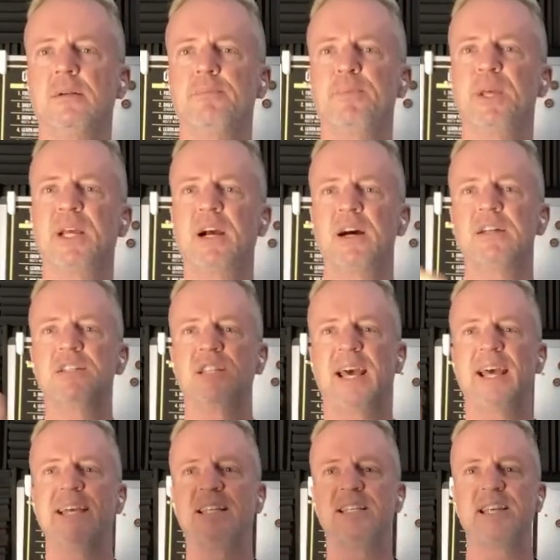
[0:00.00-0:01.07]
Because
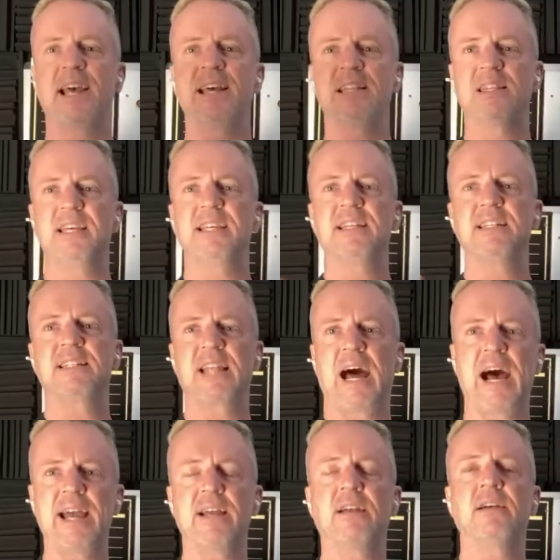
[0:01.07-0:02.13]
they say things
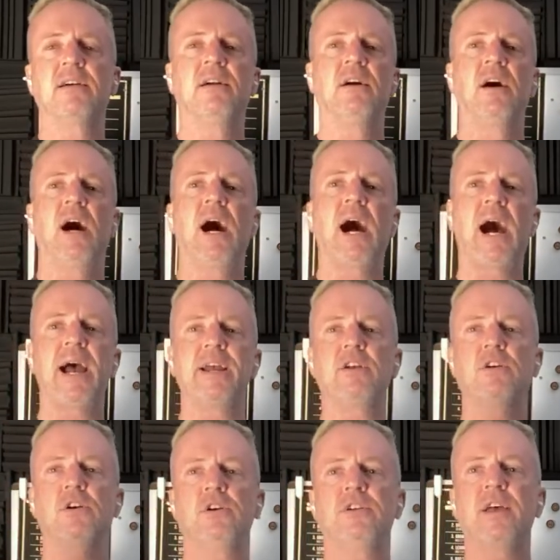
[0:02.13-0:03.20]
like, I
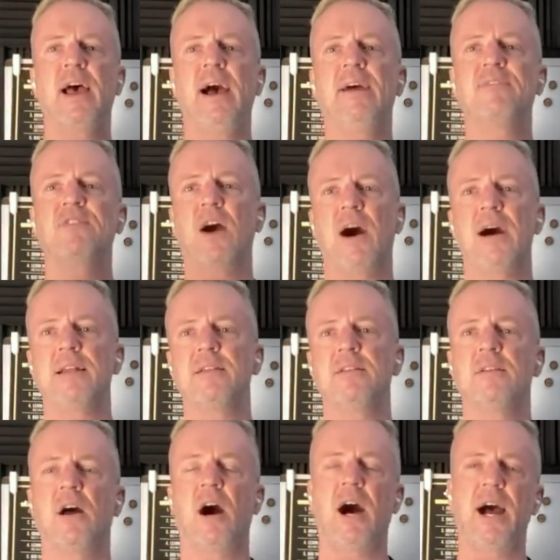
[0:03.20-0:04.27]
could have
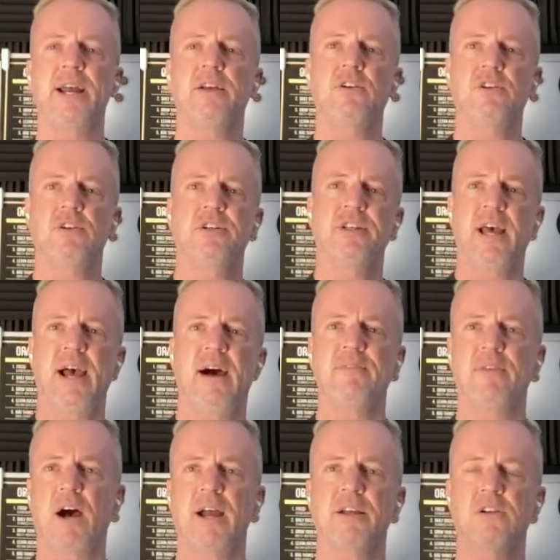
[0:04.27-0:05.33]
gotten, I could
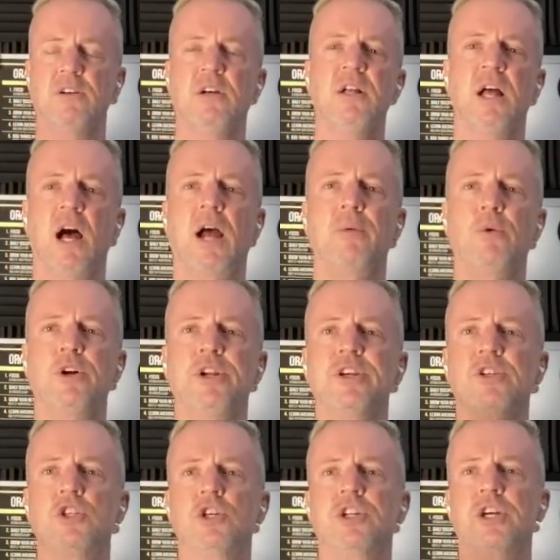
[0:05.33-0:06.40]
have, I could, I would have,
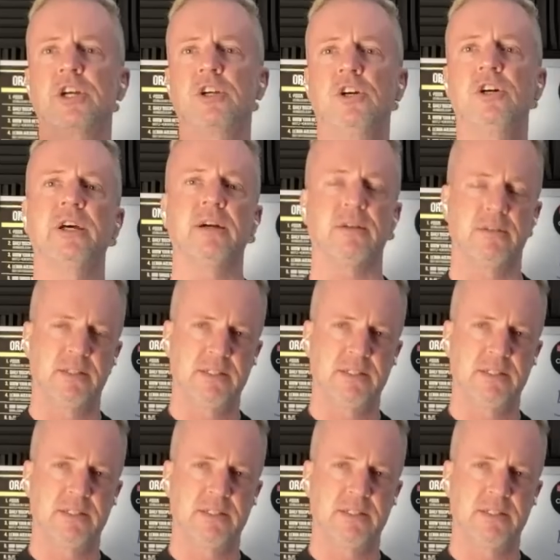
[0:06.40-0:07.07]
should have, could have,